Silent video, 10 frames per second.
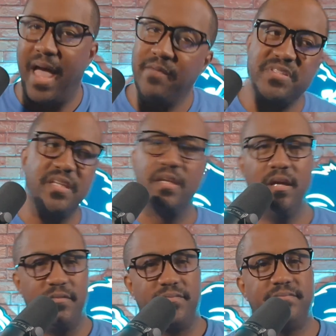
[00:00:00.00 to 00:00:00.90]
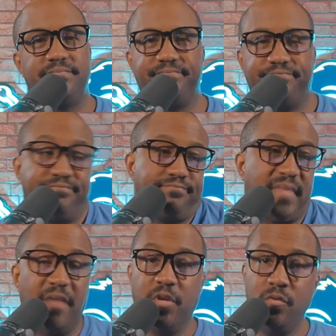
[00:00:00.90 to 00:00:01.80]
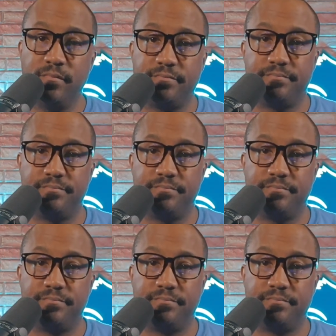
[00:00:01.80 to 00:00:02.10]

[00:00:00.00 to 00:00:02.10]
I've seen enough. Have you?